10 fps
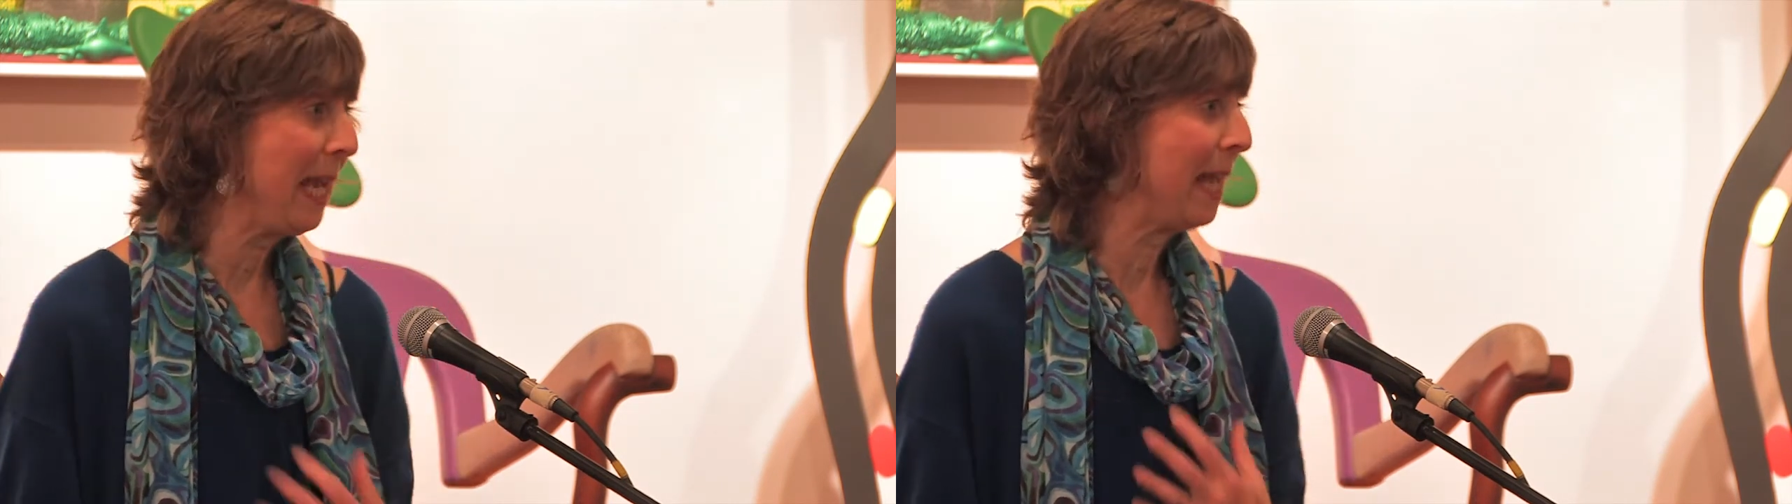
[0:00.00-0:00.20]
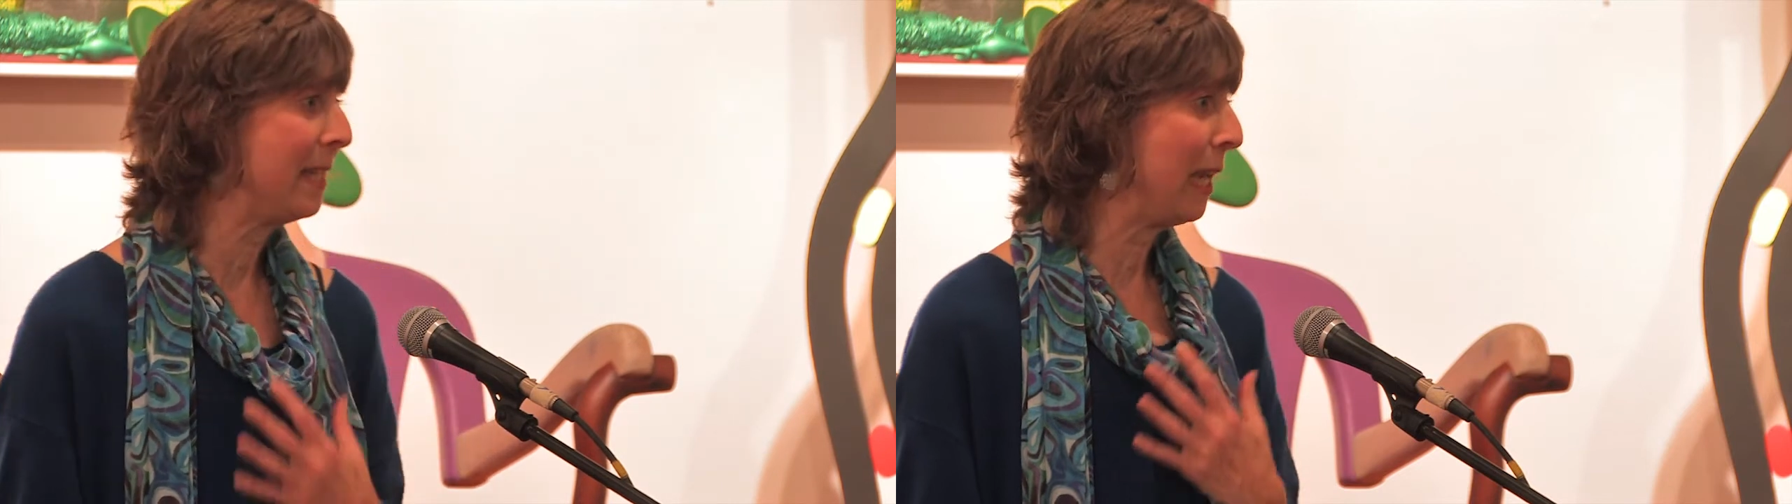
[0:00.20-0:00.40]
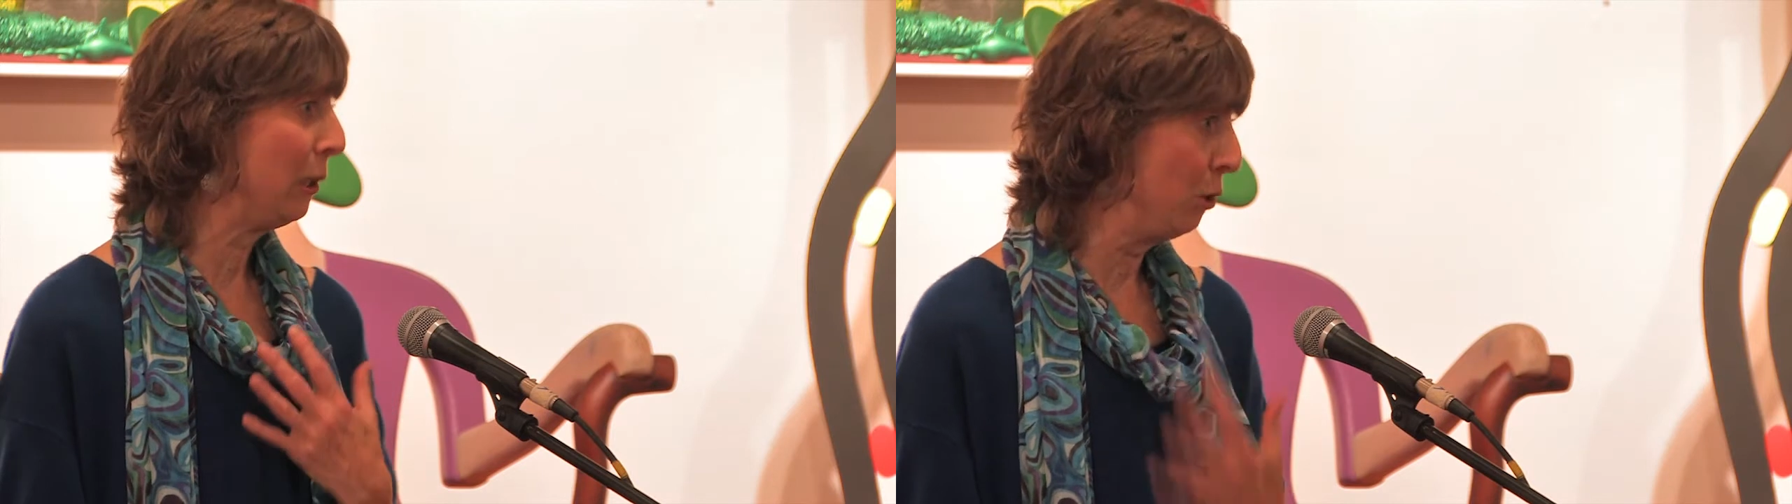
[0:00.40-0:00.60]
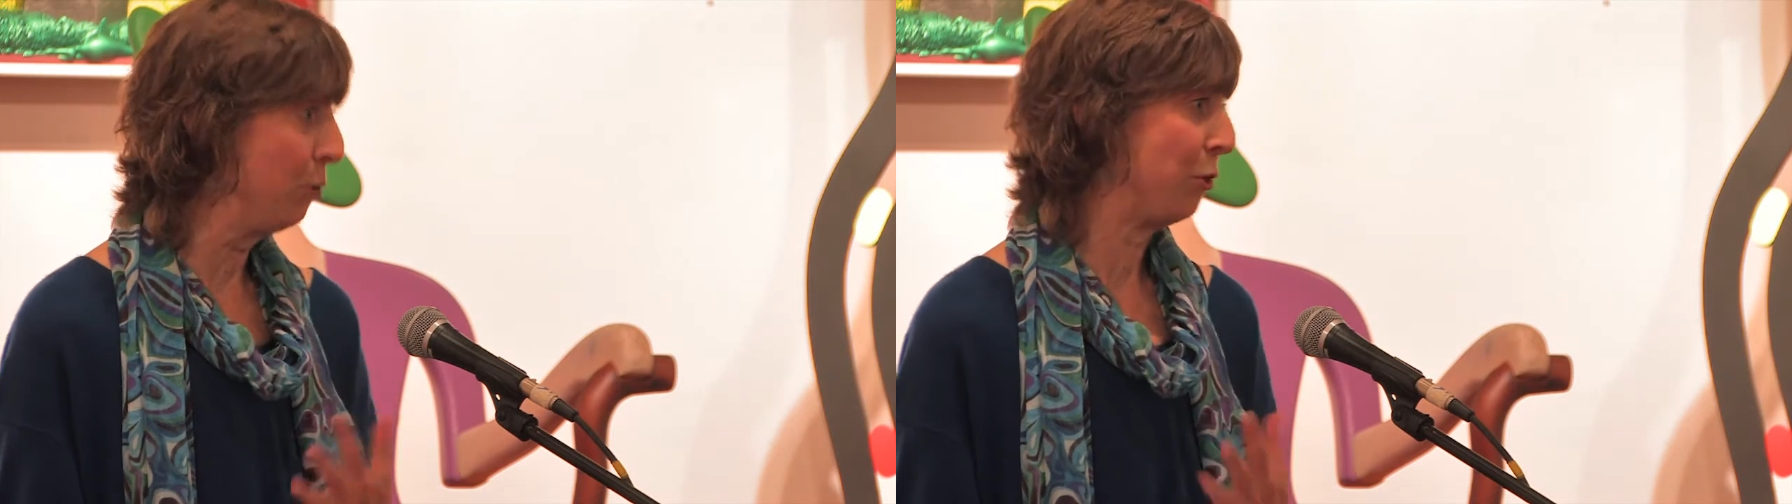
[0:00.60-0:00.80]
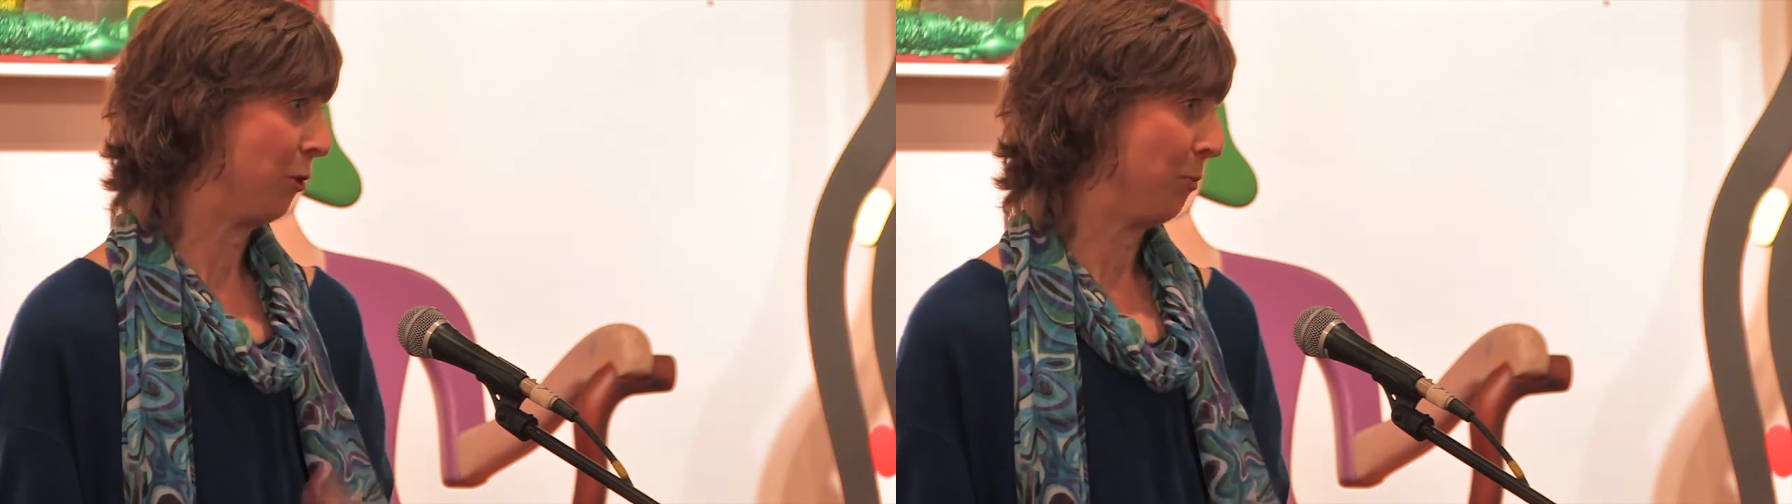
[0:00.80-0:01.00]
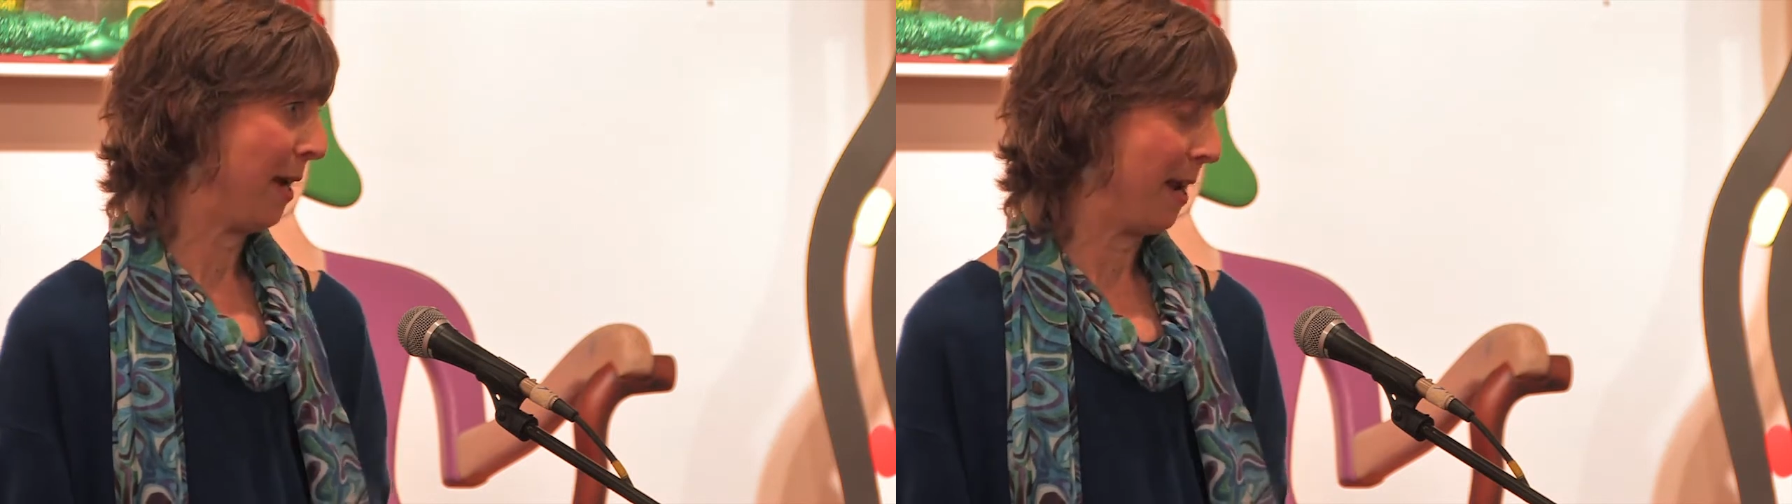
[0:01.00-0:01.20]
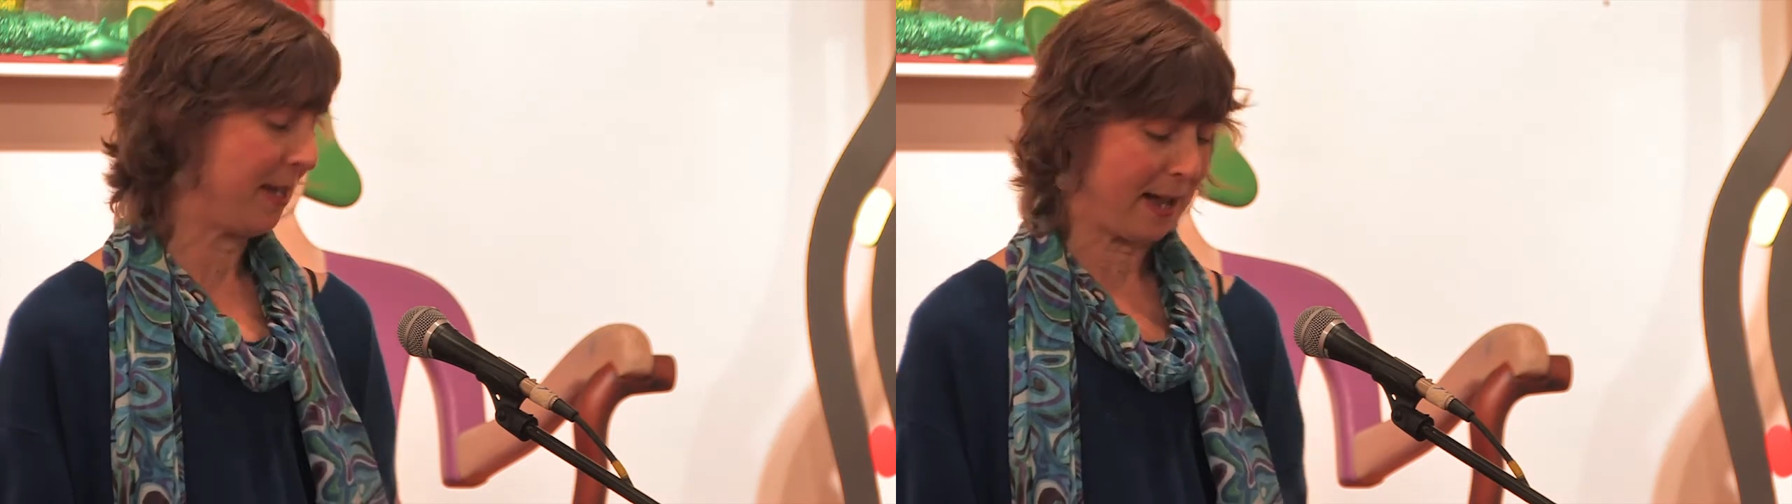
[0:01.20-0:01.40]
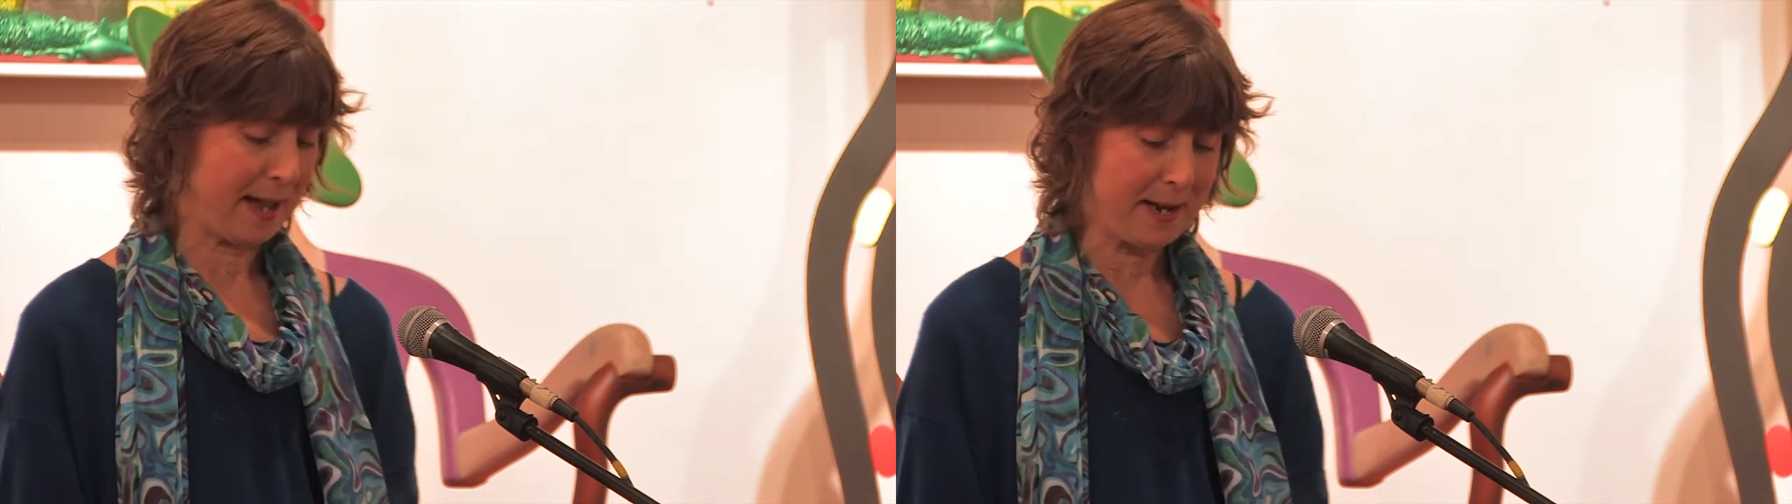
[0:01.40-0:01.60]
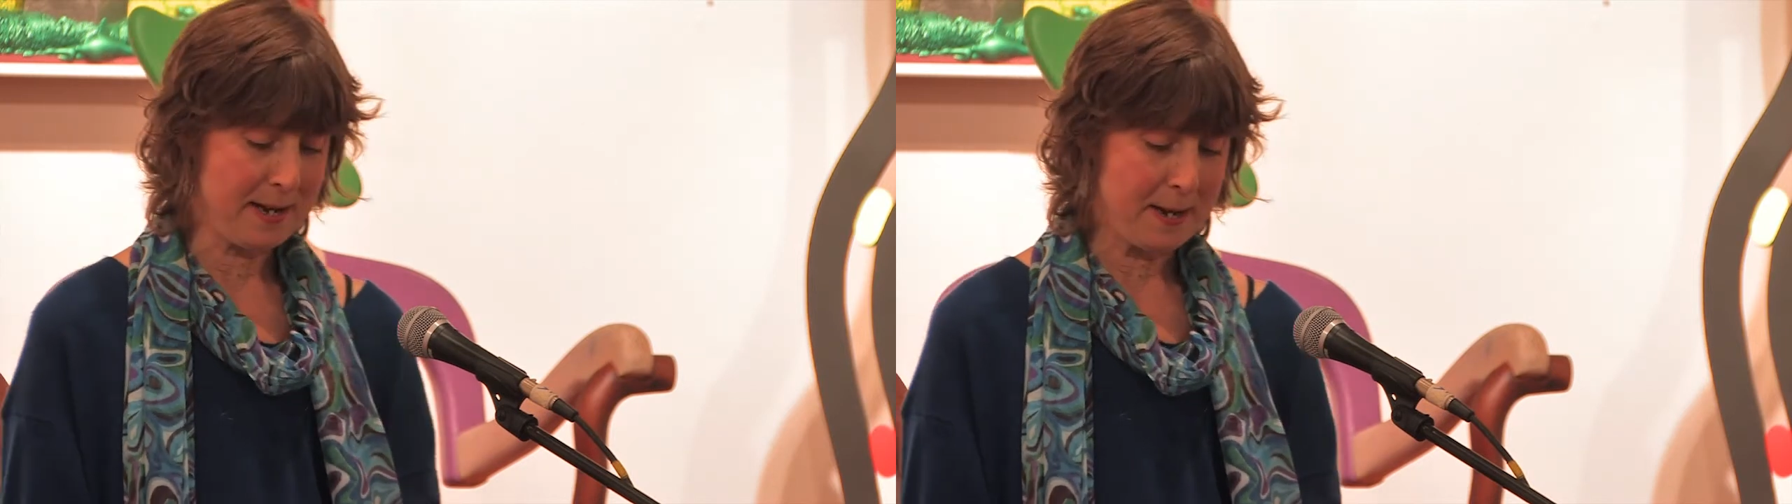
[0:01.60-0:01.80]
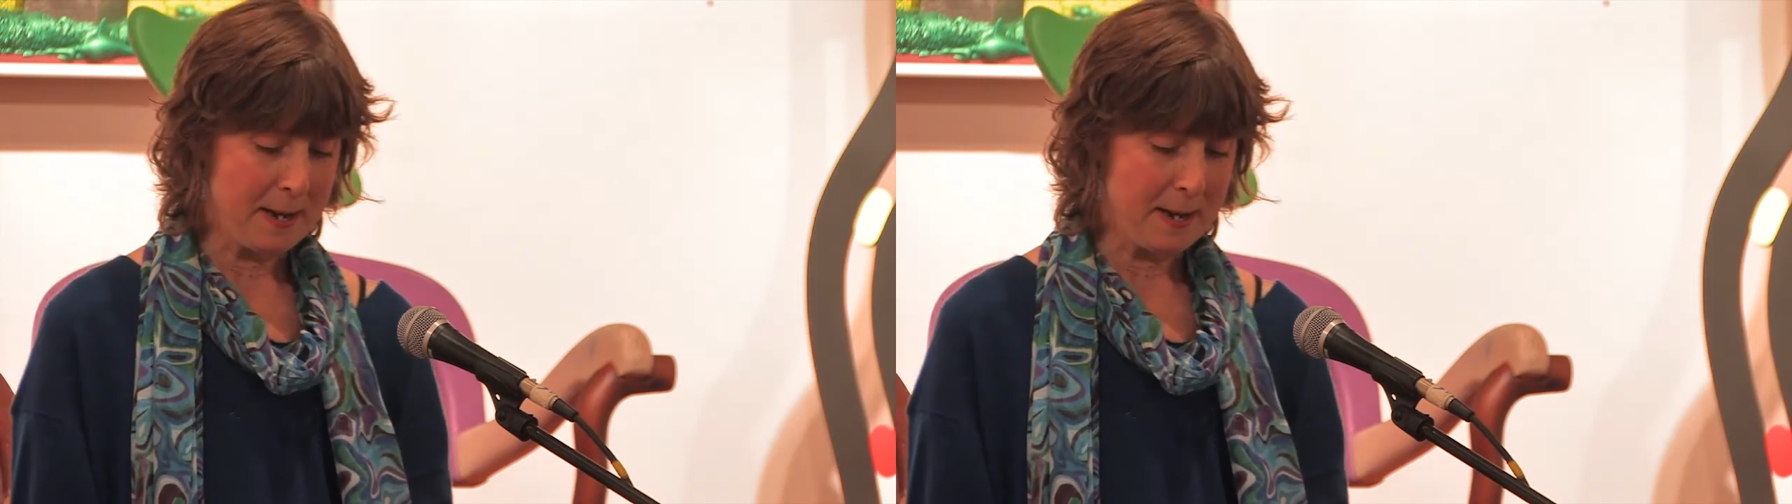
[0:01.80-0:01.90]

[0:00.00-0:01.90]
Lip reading: as a loser when I die,